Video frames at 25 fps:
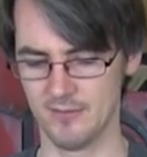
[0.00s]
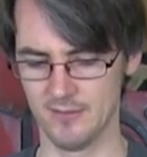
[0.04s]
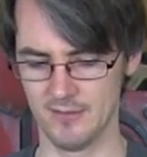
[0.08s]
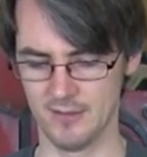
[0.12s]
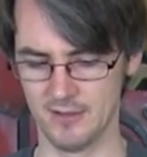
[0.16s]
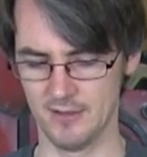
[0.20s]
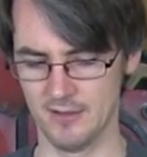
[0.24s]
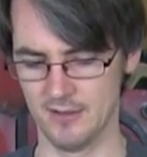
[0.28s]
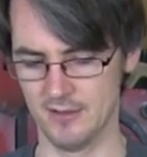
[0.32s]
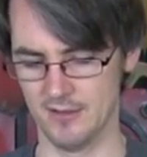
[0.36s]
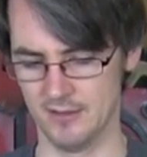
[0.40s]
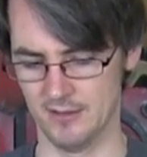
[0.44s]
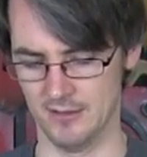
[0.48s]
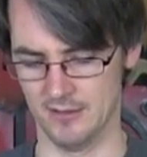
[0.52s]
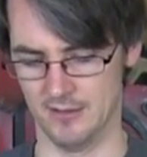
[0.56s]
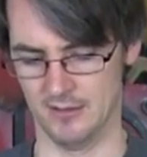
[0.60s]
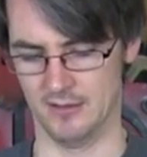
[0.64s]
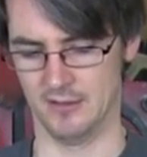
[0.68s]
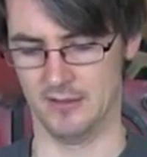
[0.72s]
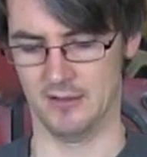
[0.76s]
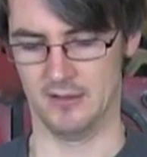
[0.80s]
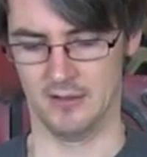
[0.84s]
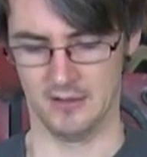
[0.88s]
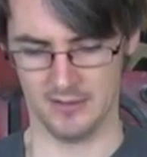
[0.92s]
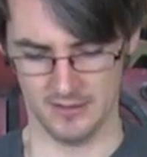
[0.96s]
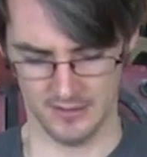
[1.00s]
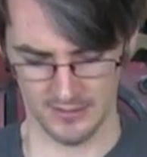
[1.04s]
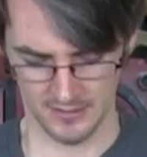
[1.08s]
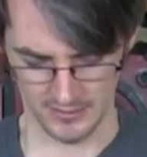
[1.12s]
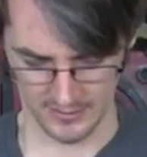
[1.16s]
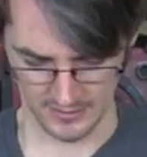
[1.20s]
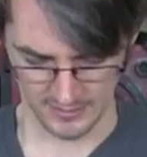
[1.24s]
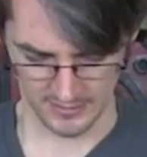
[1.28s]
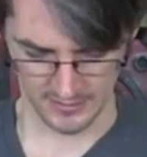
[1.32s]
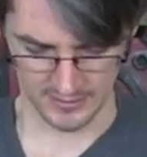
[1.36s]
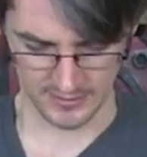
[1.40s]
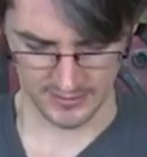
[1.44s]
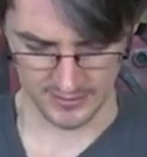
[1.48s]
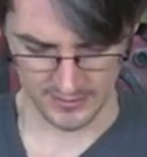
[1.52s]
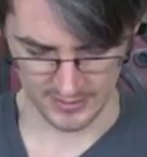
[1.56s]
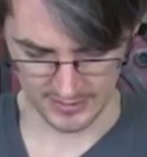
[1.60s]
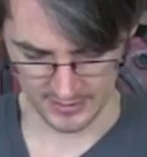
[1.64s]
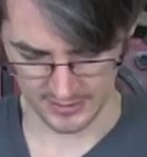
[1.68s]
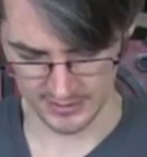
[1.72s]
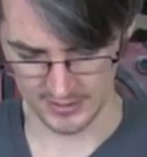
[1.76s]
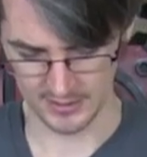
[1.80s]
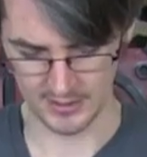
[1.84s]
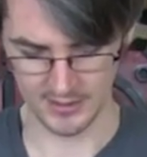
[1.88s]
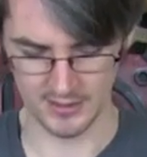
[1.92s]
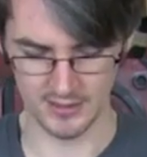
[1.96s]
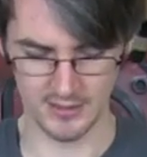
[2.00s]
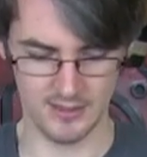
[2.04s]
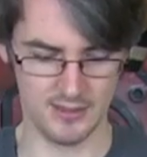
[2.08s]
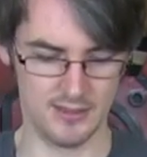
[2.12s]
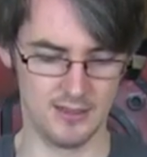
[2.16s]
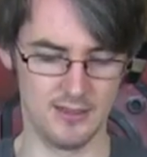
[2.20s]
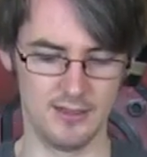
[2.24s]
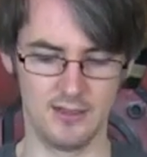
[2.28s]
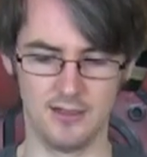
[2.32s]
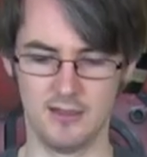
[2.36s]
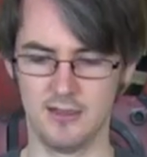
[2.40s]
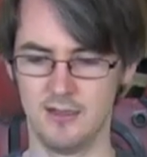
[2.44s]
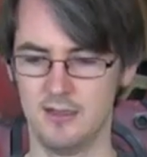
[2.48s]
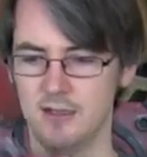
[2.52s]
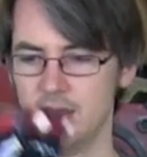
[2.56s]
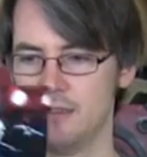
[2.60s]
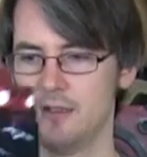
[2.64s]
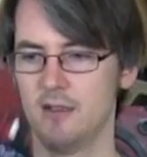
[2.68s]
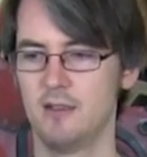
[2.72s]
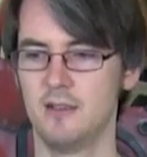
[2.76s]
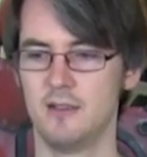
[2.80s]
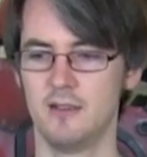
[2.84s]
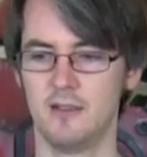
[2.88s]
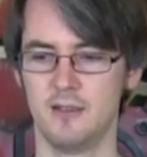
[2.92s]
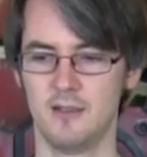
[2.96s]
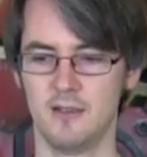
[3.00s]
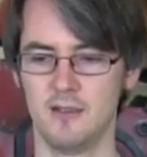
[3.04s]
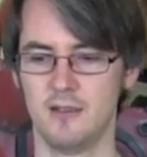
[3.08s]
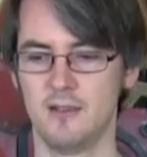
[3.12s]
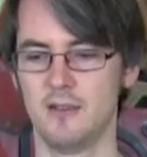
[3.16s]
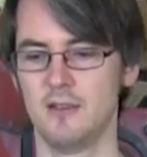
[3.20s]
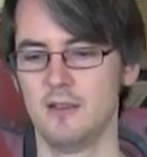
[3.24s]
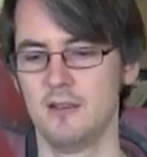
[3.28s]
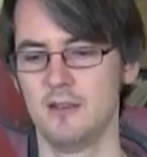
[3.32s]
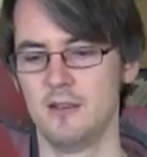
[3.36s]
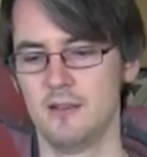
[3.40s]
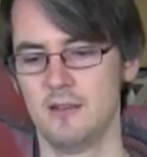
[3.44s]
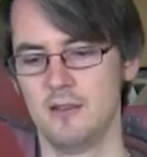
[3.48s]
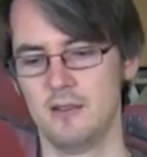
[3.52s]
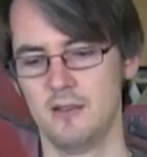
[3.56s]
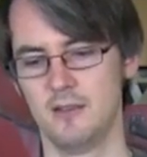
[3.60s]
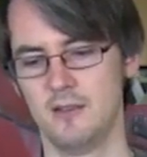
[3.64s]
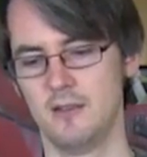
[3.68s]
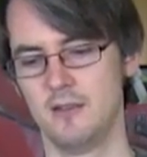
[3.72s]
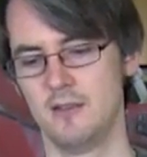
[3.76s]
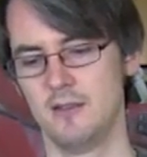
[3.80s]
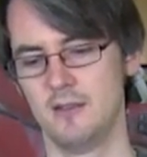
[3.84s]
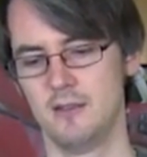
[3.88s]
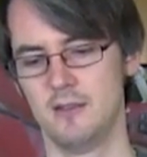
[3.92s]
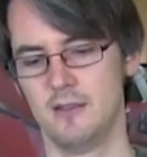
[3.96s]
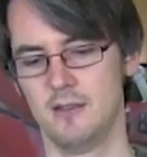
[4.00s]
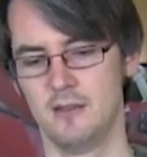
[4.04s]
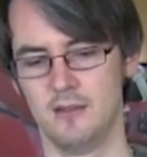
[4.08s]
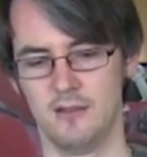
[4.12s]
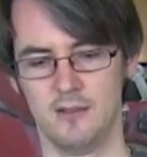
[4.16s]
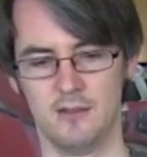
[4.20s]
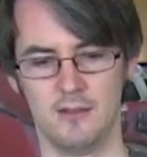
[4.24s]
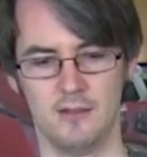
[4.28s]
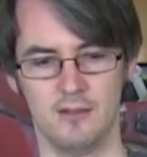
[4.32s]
[no speech]